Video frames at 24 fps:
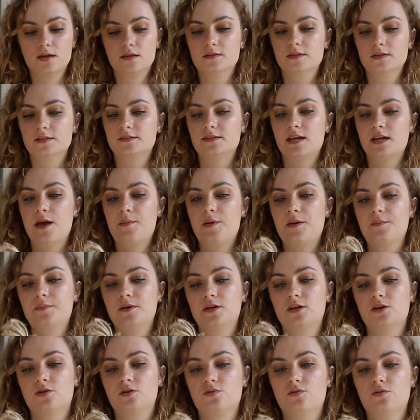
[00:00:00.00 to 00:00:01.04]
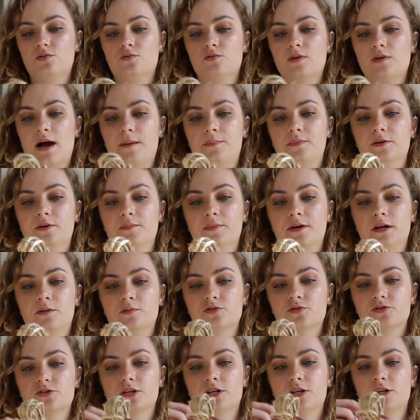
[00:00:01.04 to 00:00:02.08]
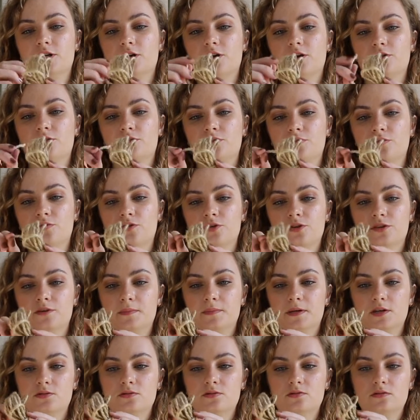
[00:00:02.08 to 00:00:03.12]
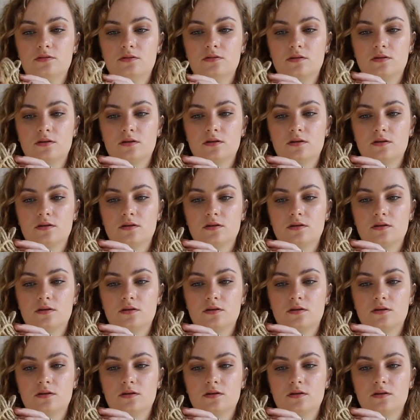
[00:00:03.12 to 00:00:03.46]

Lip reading: This time I'm gonna wrap it, but I'm also gonna go through the middle